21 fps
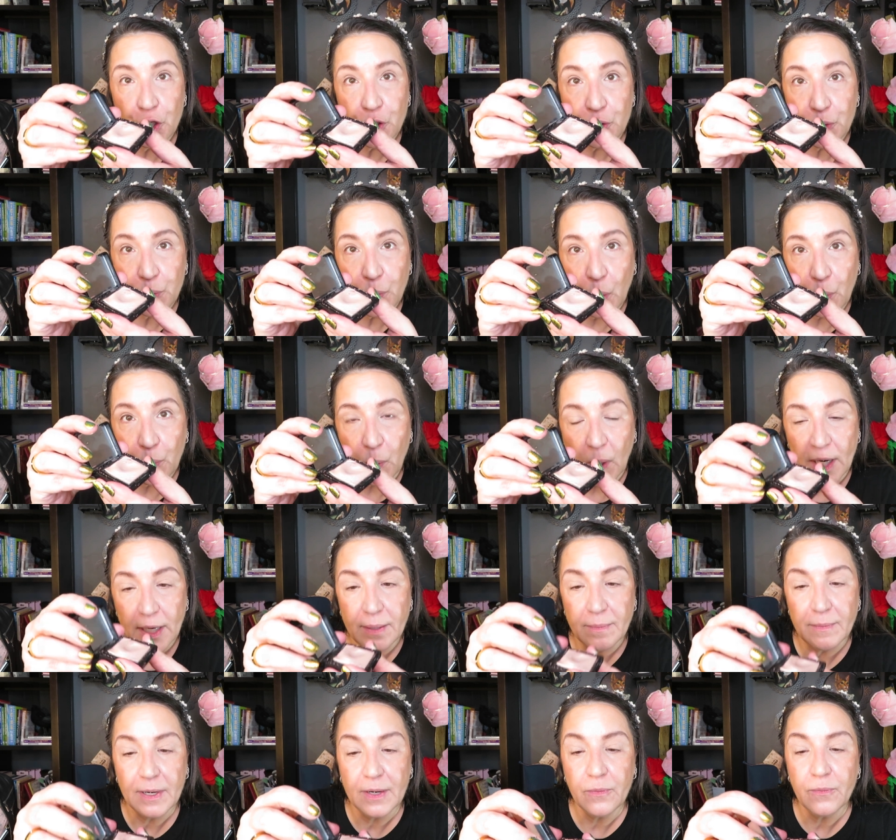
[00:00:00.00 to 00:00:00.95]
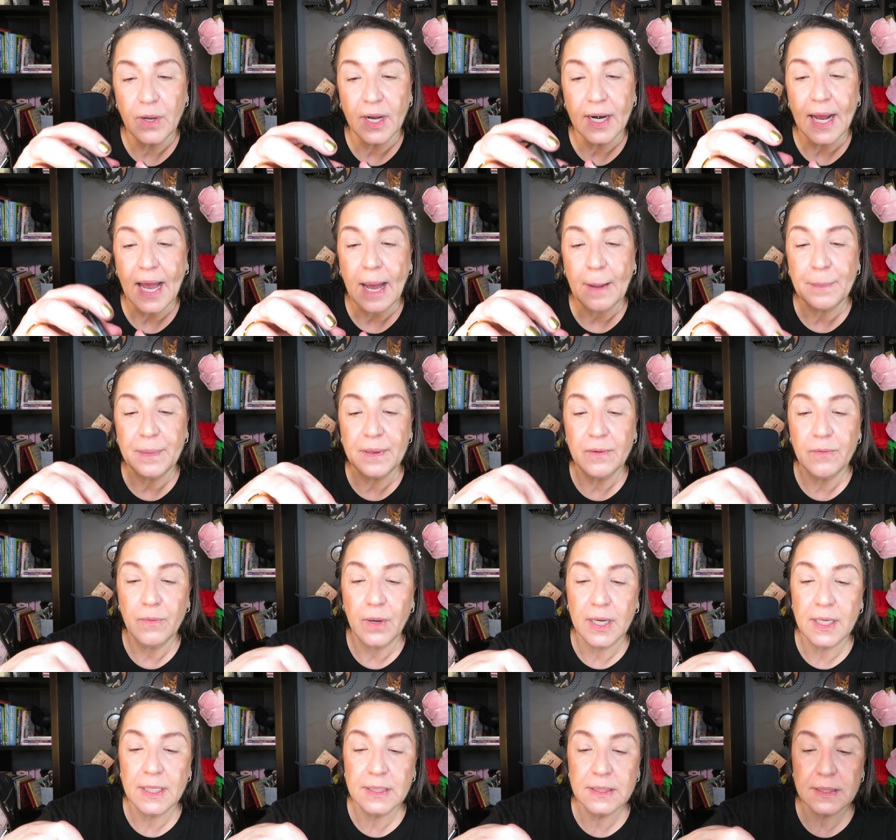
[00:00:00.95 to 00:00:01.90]
201. What happened
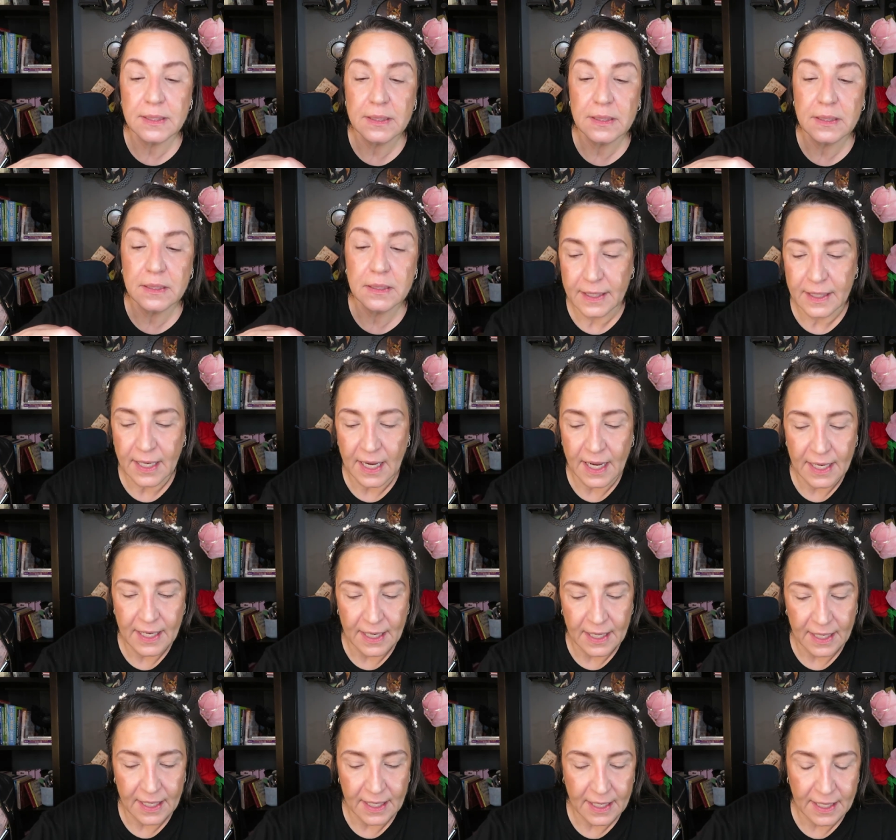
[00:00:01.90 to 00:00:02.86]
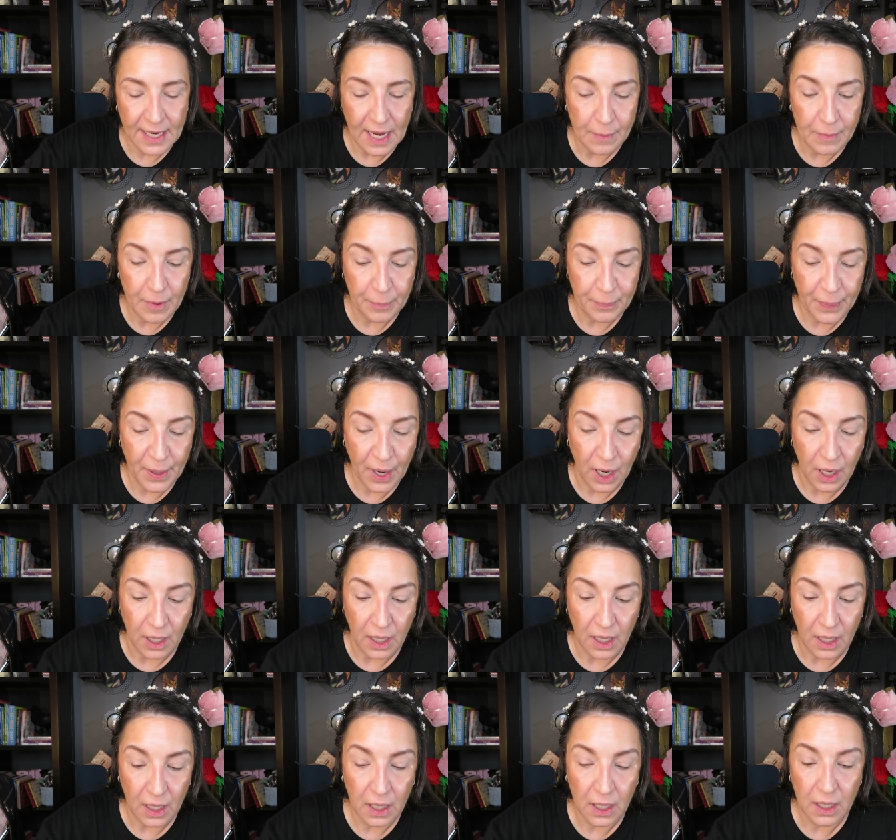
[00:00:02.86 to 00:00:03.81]
was it kind of came
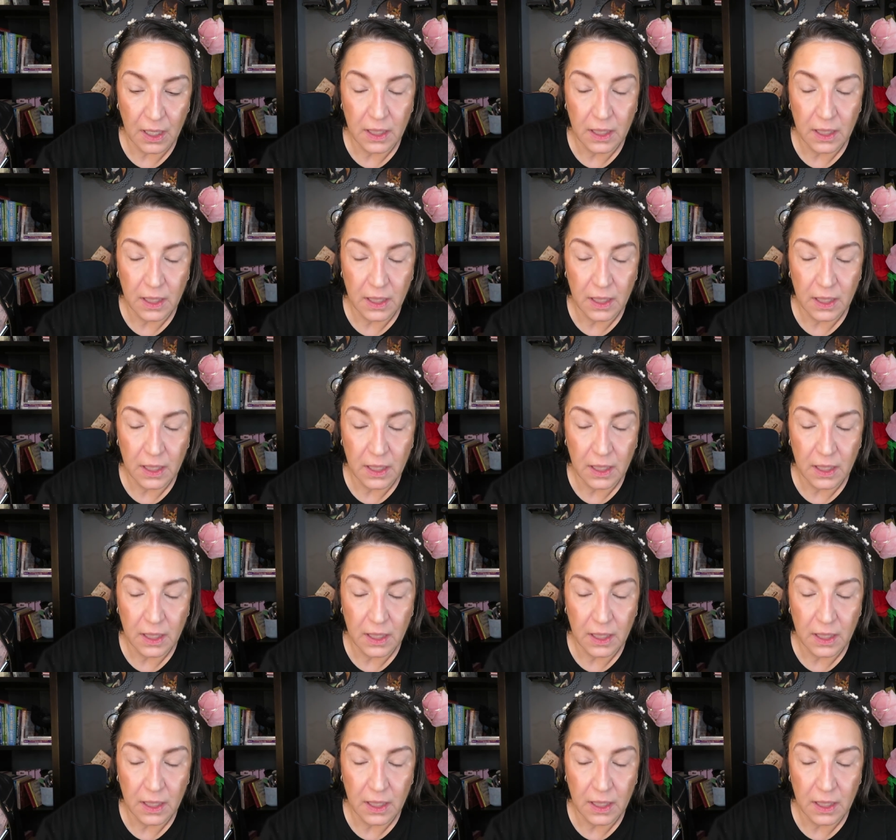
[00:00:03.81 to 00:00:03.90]
apart.